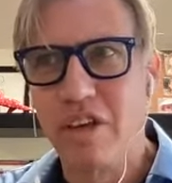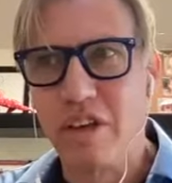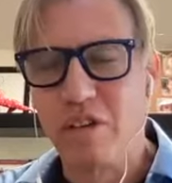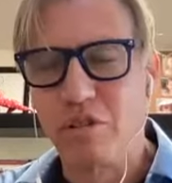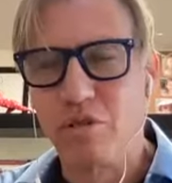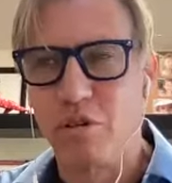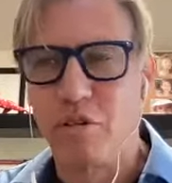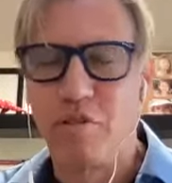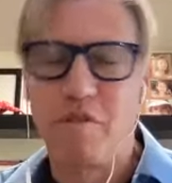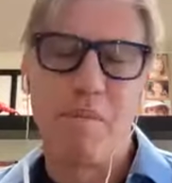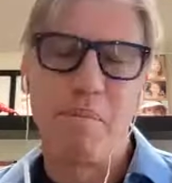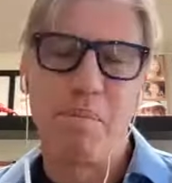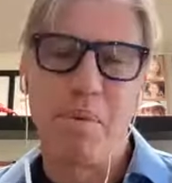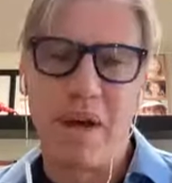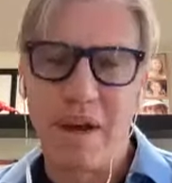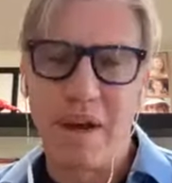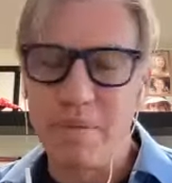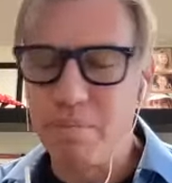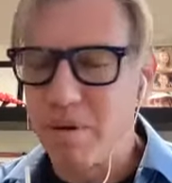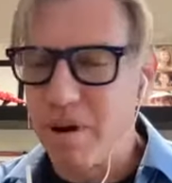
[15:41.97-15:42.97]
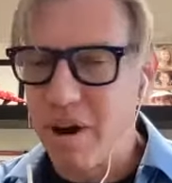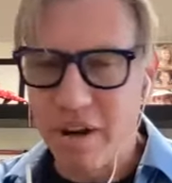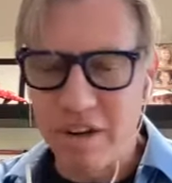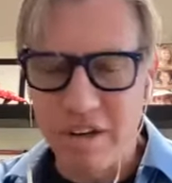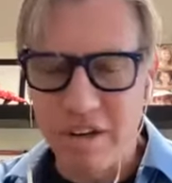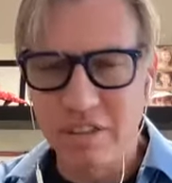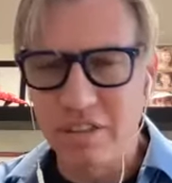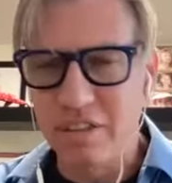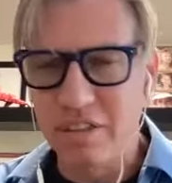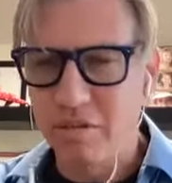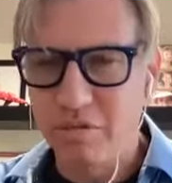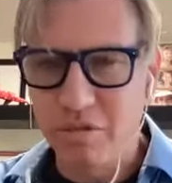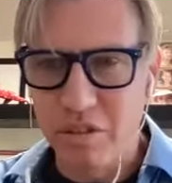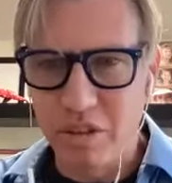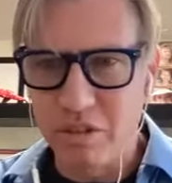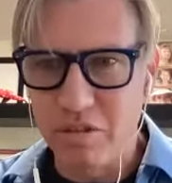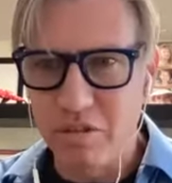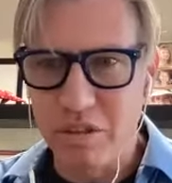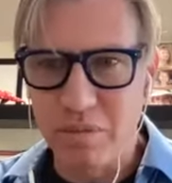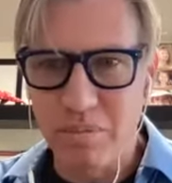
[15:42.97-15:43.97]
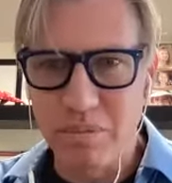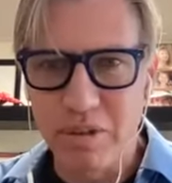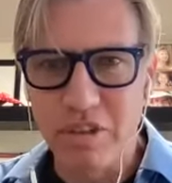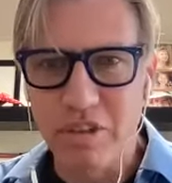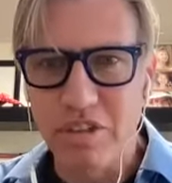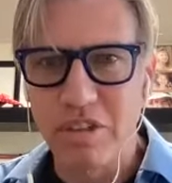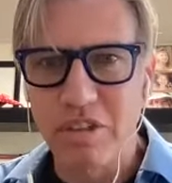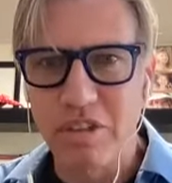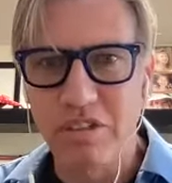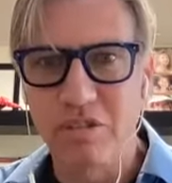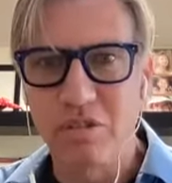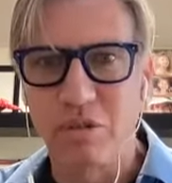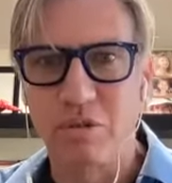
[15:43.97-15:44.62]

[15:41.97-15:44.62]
sort of a byproduct of those images,